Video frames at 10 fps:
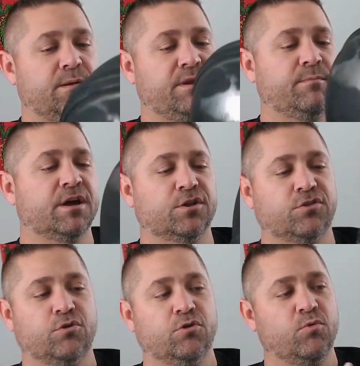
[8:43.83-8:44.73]
I mean, I'm not going to
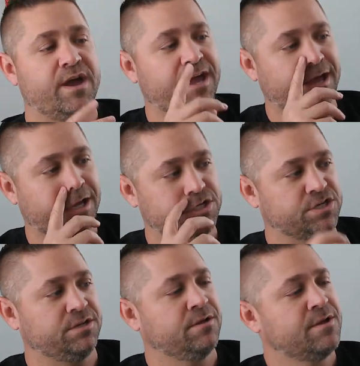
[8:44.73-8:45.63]
throw it away.
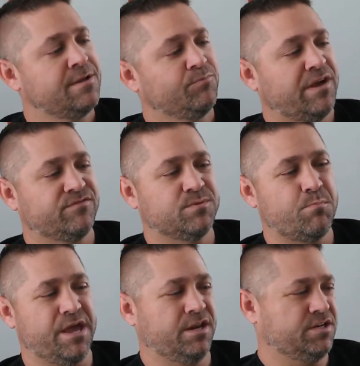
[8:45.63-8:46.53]
I've
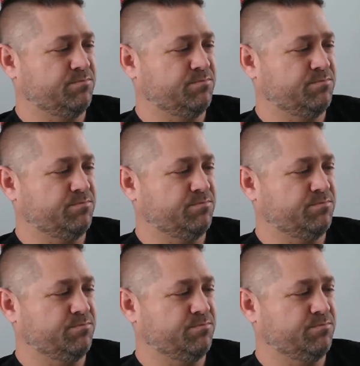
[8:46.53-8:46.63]
debated,